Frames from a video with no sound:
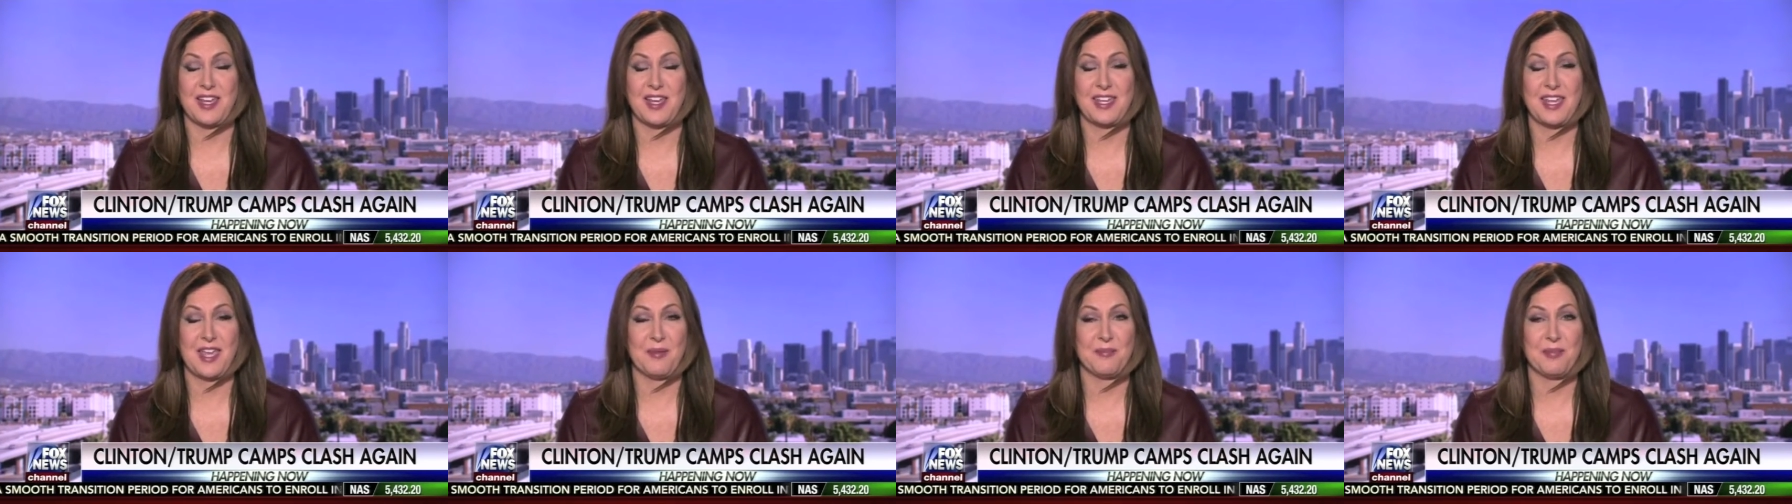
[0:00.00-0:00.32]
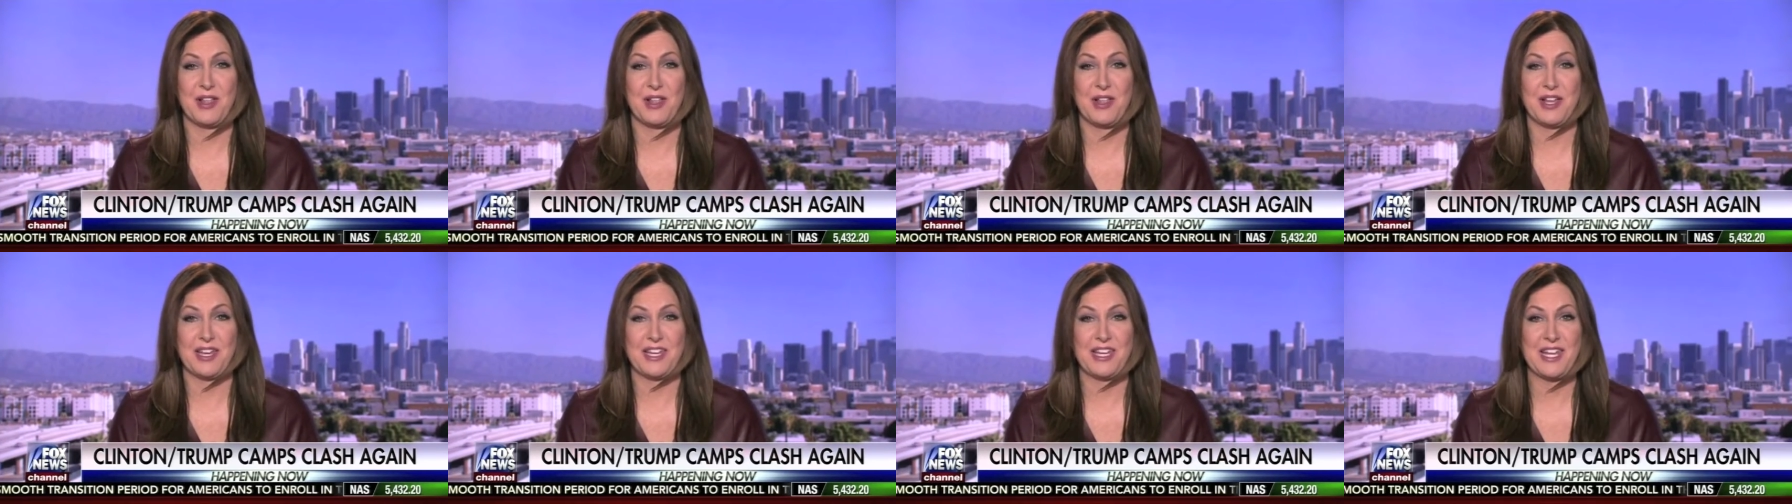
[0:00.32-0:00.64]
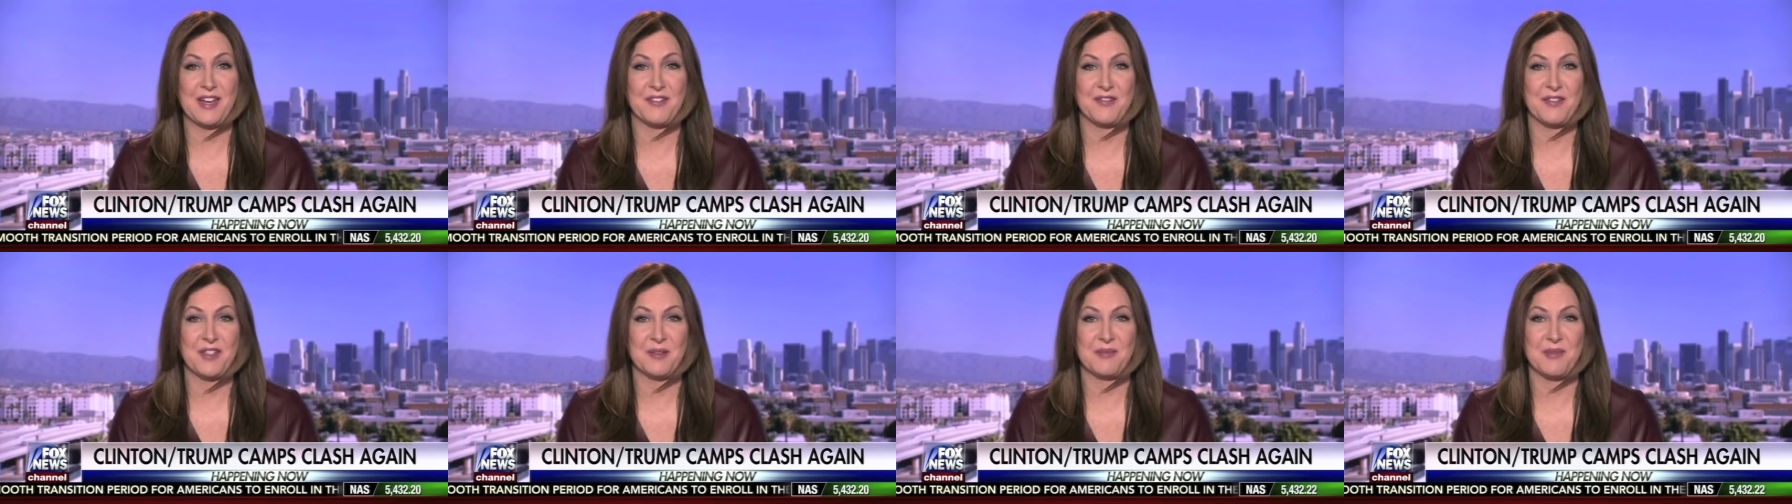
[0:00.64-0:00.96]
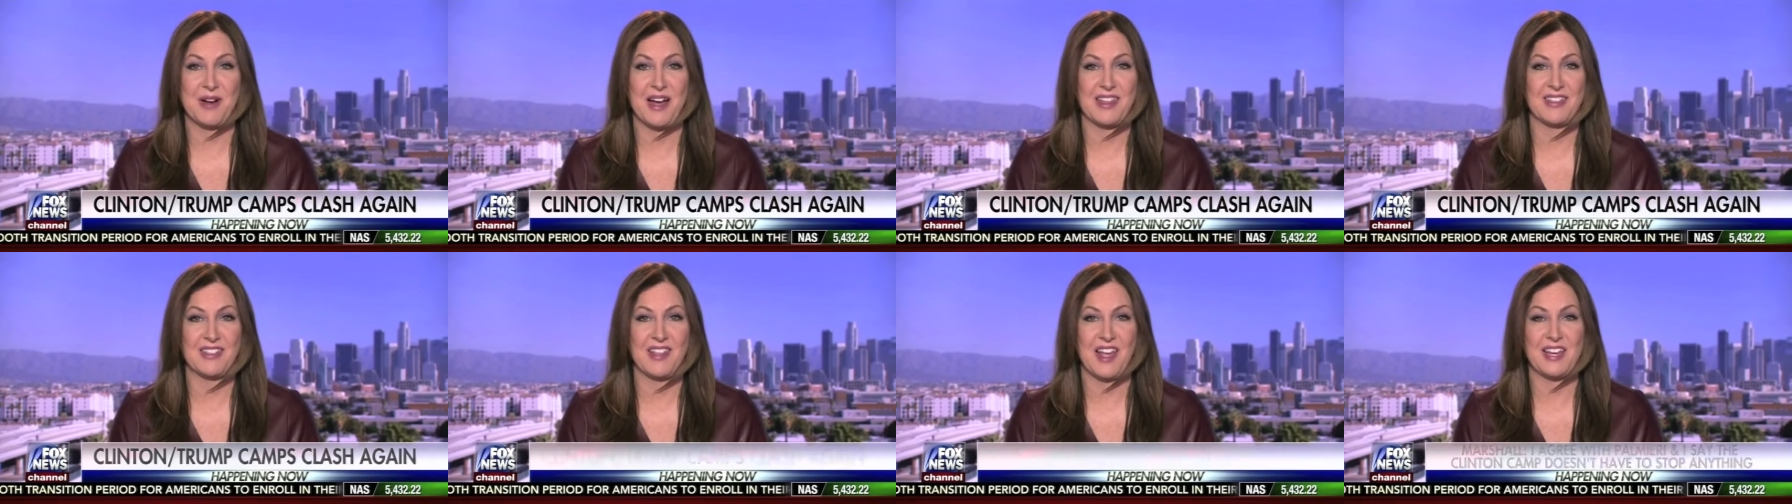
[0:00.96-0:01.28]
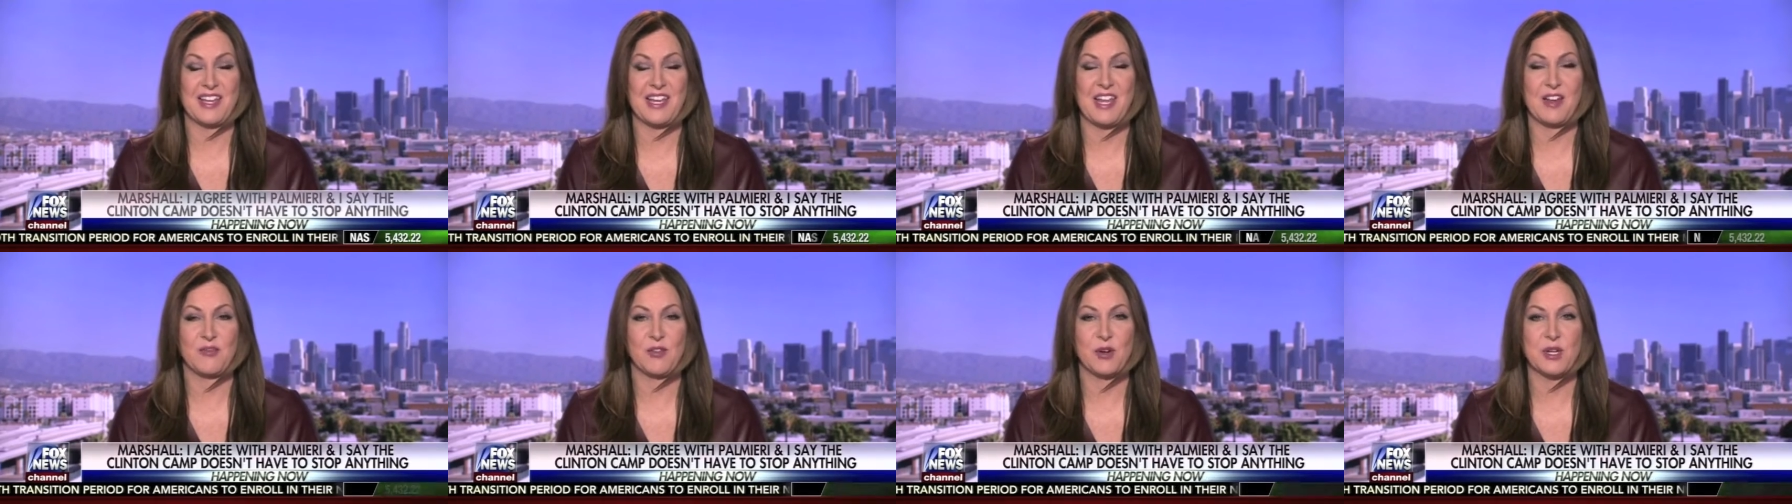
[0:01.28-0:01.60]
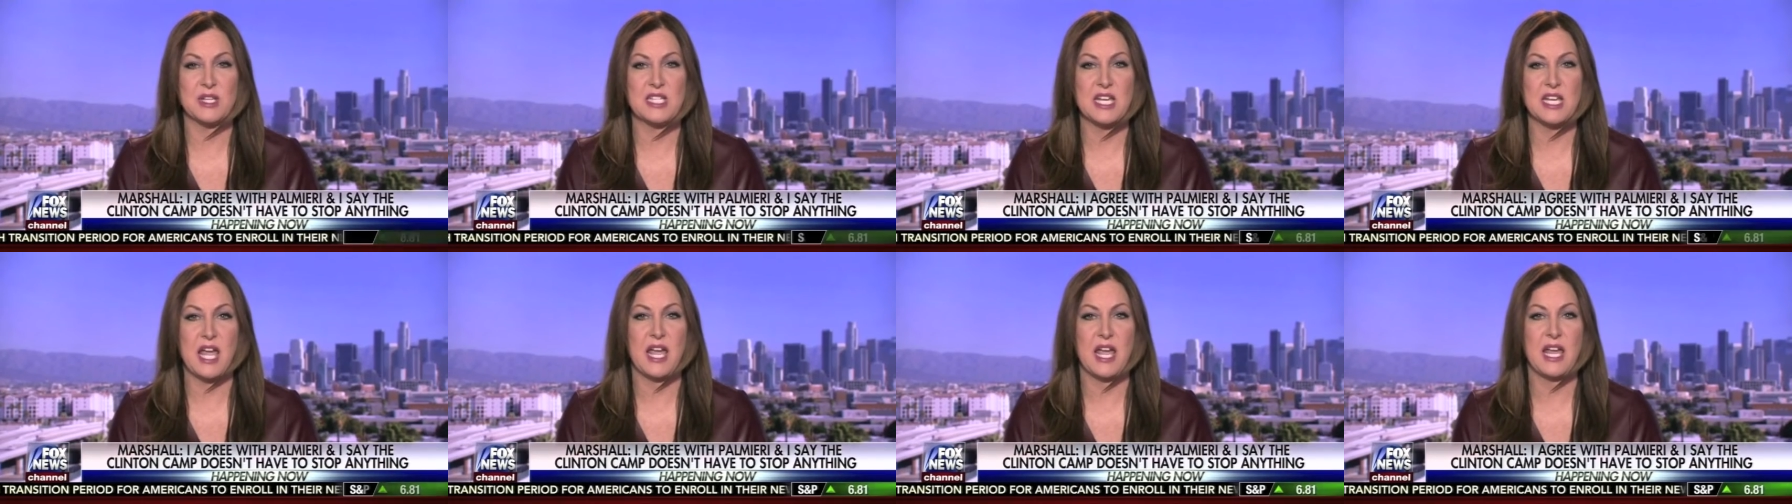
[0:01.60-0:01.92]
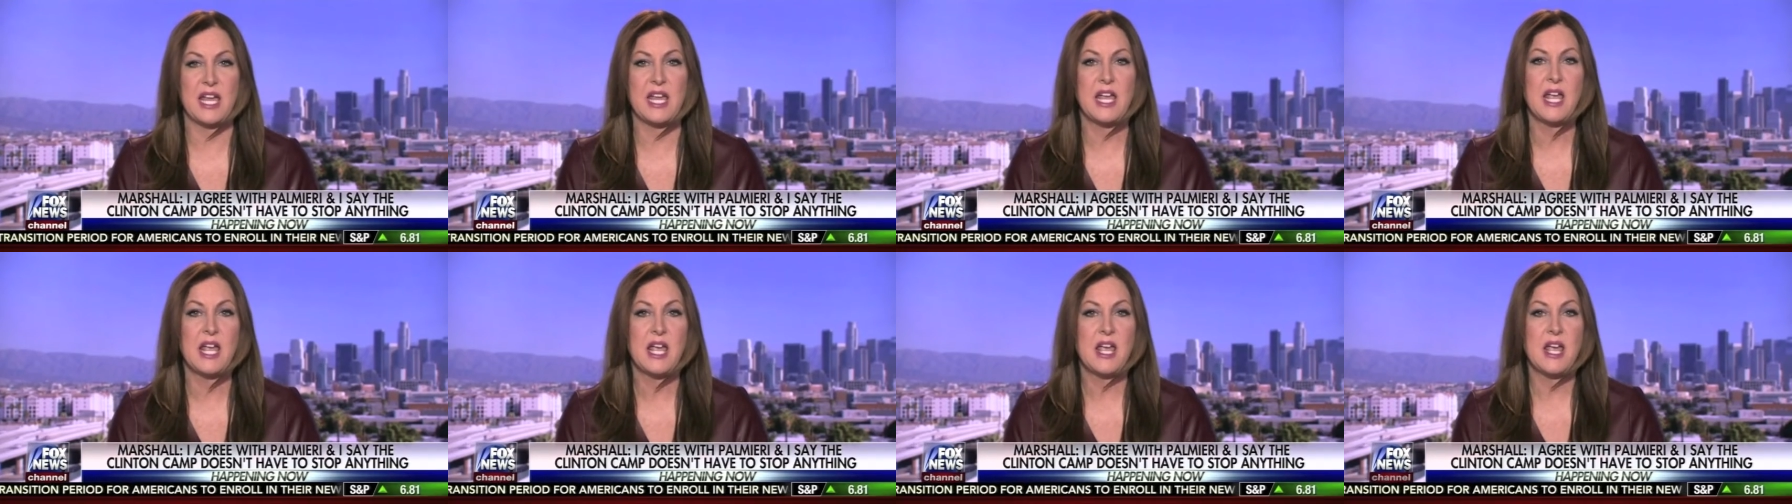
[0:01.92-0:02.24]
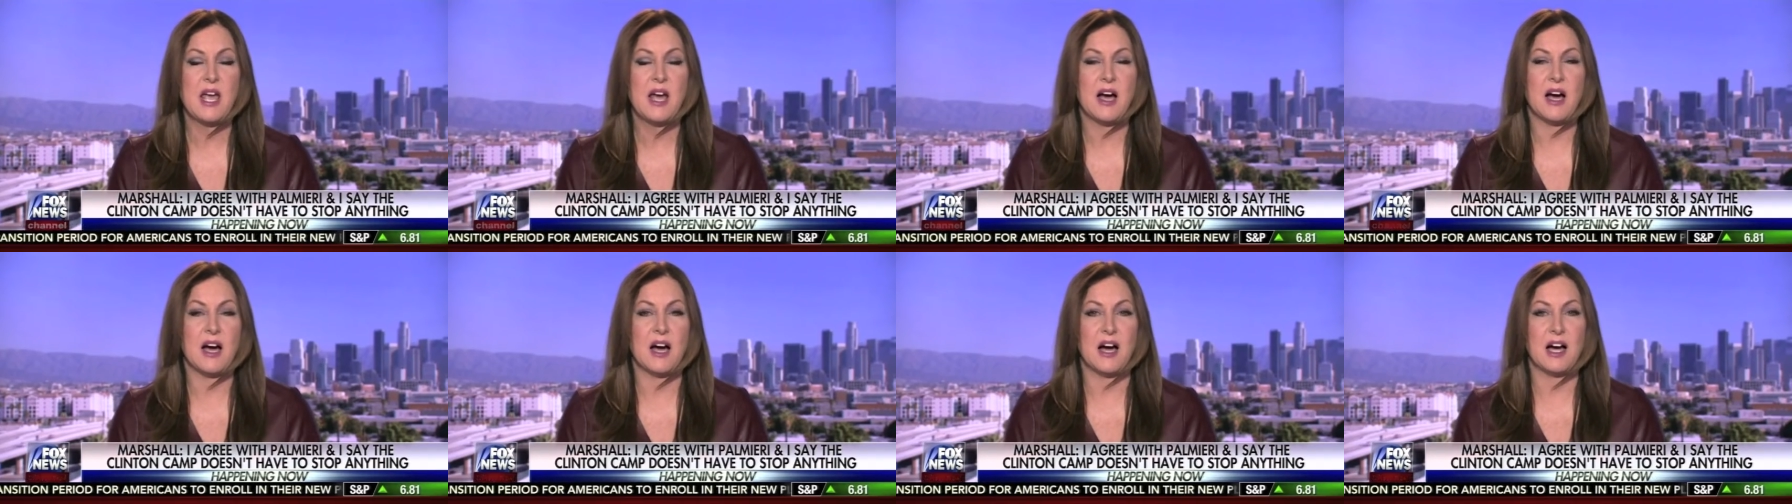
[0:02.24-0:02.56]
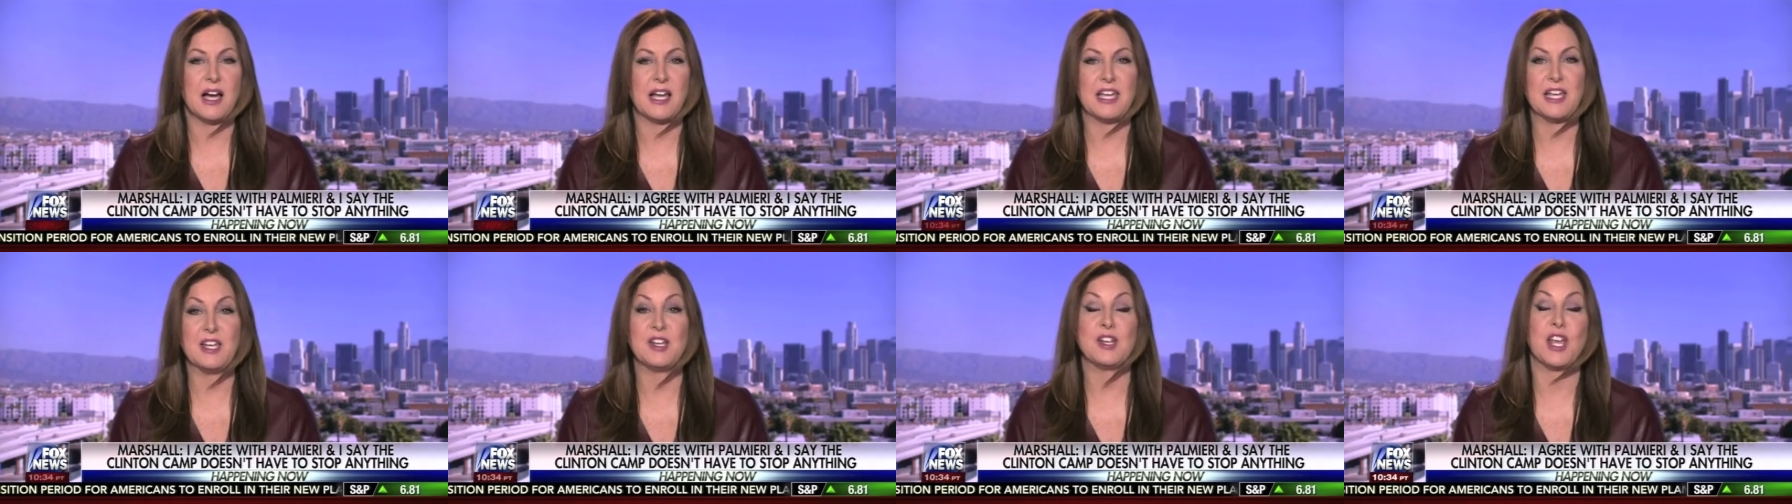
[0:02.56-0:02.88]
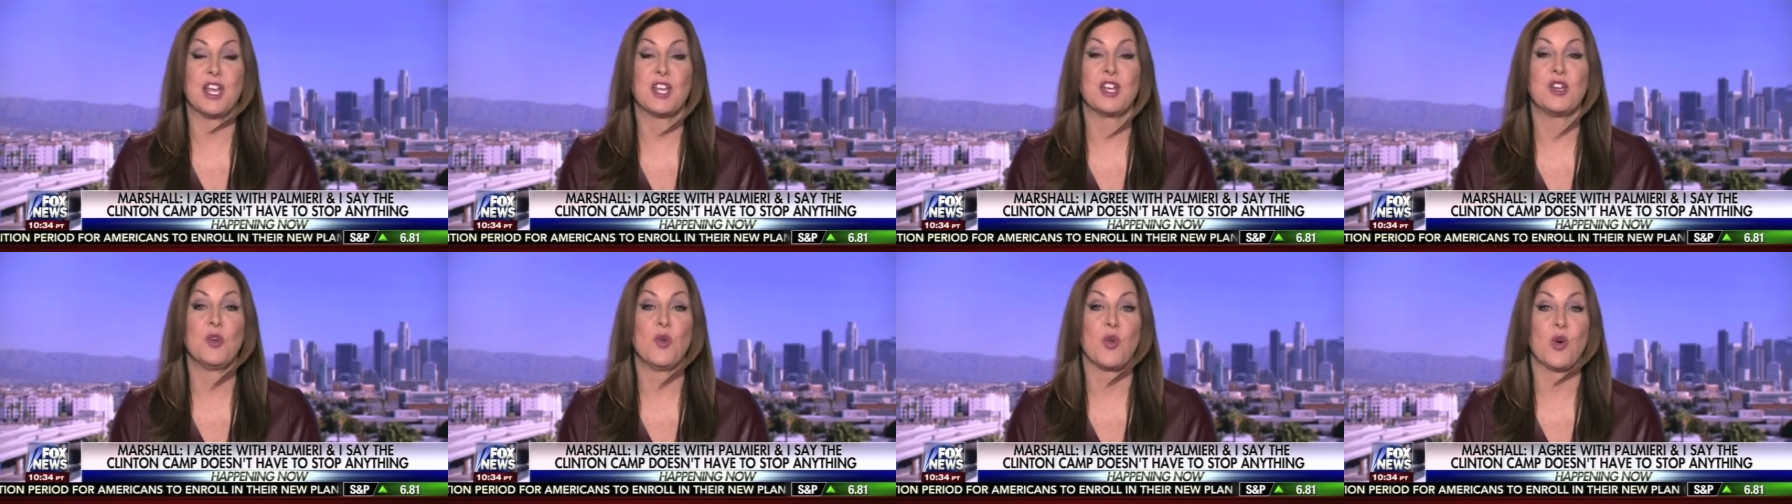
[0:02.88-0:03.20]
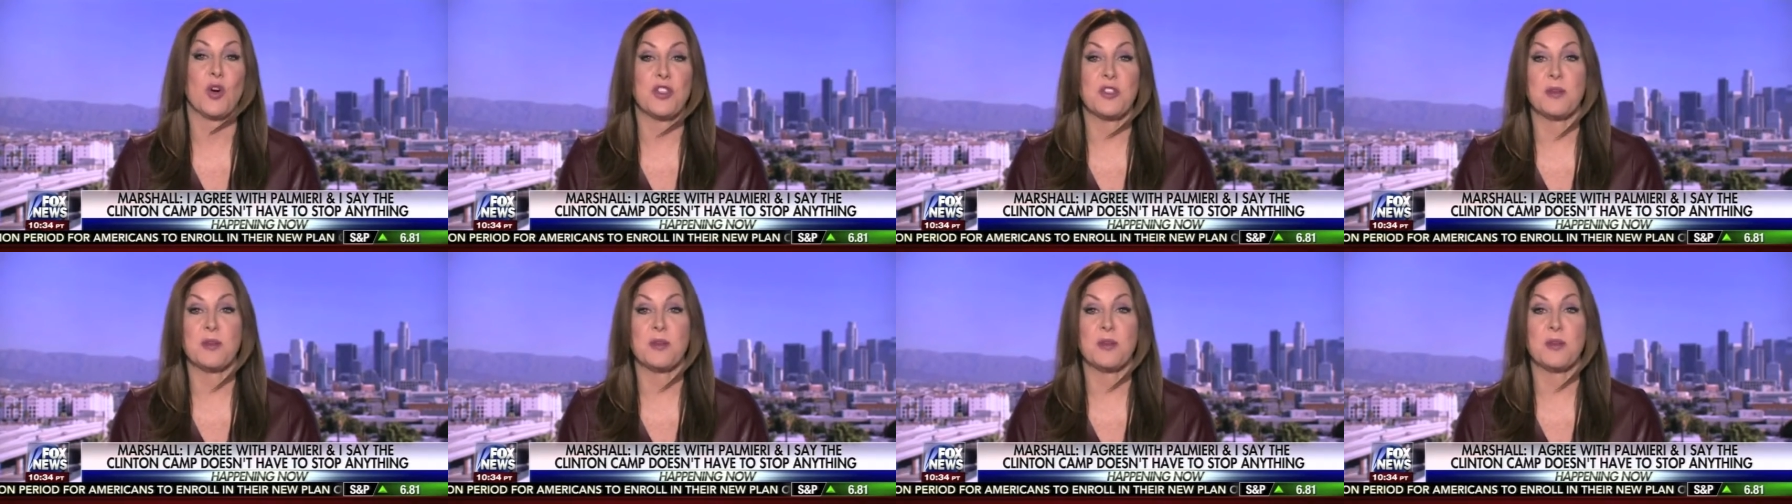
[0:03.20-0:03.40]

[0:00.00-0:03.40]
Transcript: I get plenty of them online every day. Well, she, uh, she says ignore